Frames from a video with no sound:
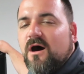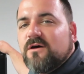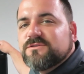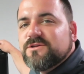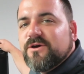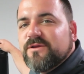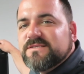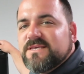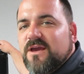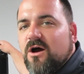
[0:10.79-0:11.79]
also known
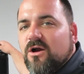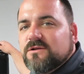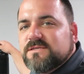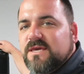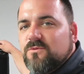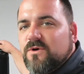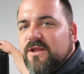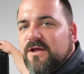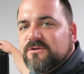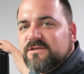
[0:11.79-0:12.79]
as the
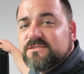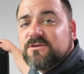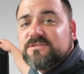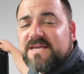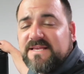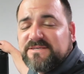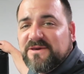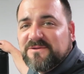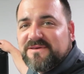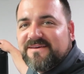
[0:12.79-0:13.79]
RT100, so stay
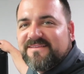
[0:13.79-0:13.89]
tuned.